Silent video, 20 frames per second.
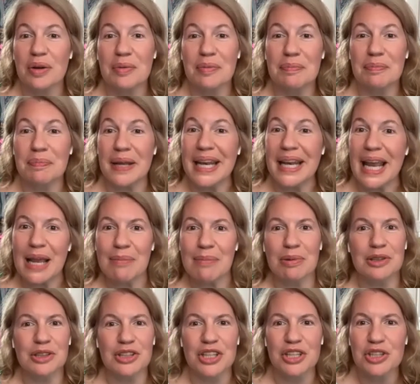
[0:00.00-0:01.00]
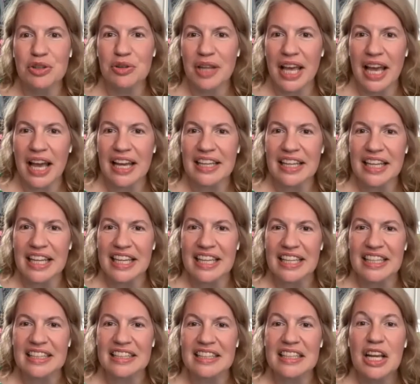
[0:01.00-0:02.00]
been able to do that
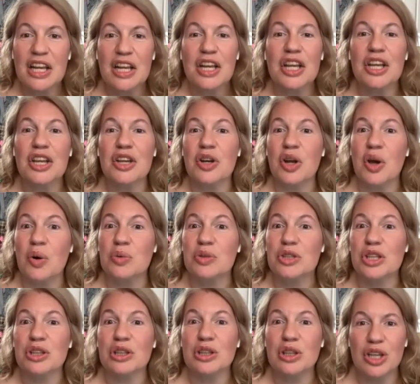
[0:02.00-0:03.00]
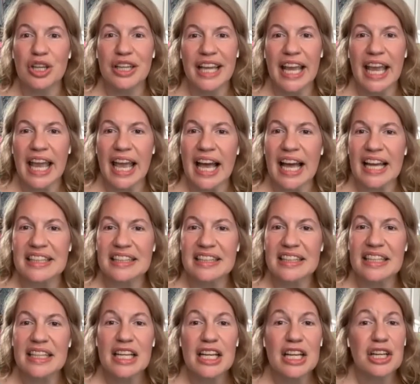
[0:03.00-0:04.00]
is, to look at,
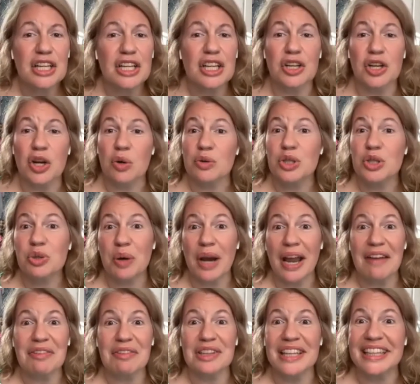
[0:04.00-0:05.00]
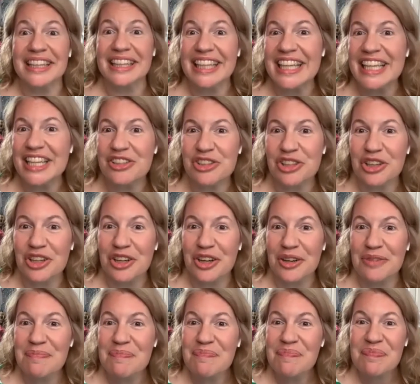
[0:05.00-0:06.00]
travel and
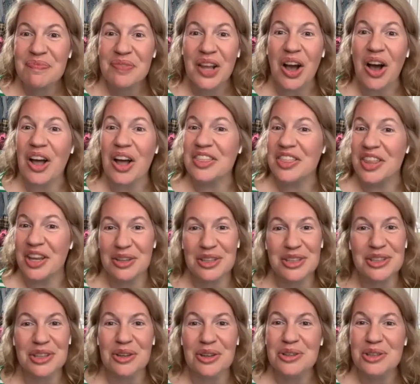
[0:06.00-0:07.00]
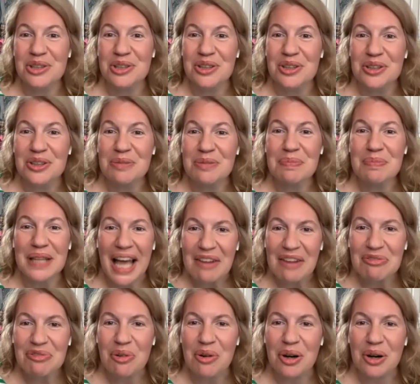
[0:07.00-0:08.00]
leisure, their social
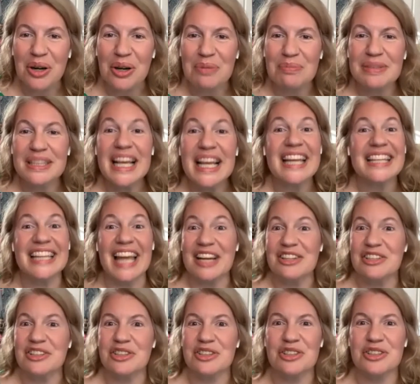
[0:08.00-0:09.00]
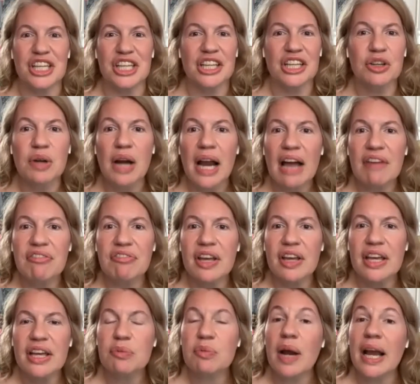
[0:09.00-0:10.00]
platforms, National
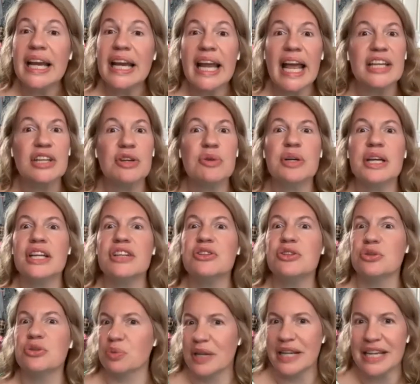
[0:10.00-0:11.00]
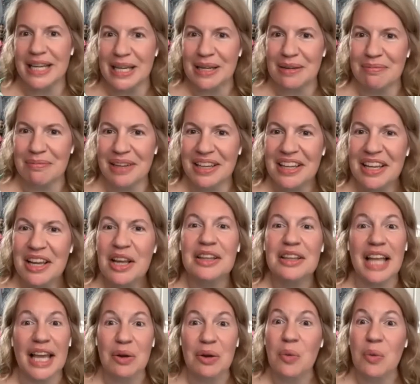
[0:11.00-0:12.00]
Geographic, right? And you can dream,
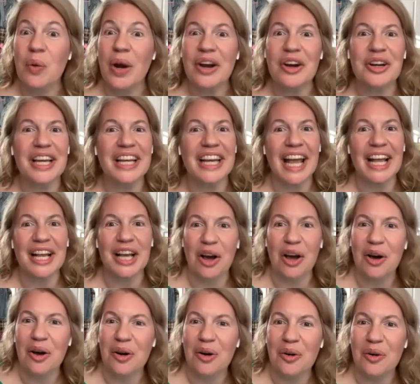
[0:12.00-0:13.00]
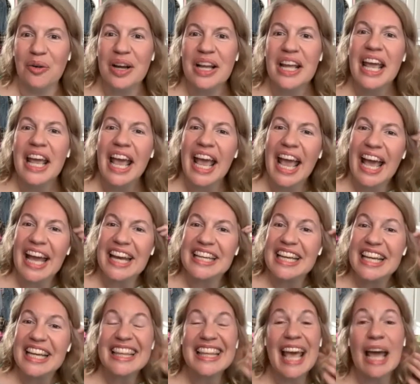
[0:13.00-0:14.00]
like, where can I go? And
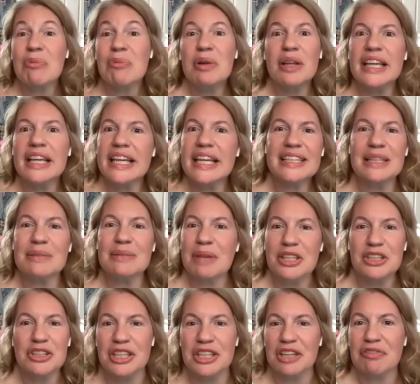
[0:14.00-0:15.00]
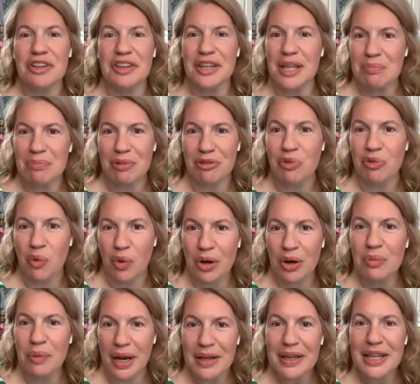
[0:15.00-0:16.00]
that really isn't much different than before,
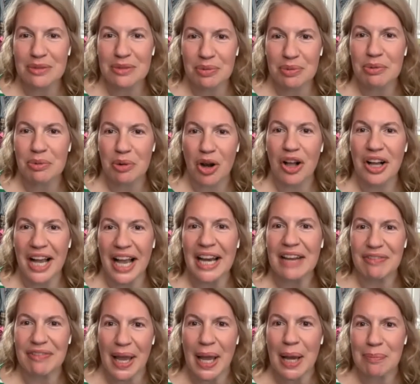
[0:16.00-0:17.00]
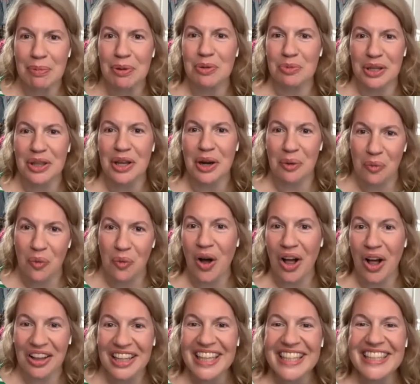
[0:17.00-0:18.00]
right? Because we were all kind of hampered with our
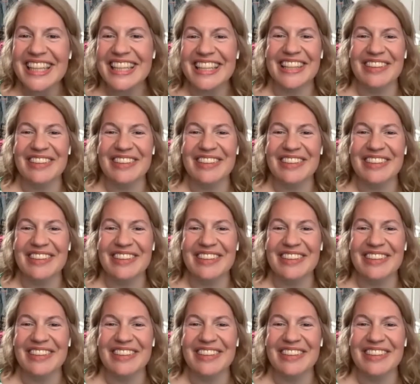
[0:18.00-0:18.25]
wallets and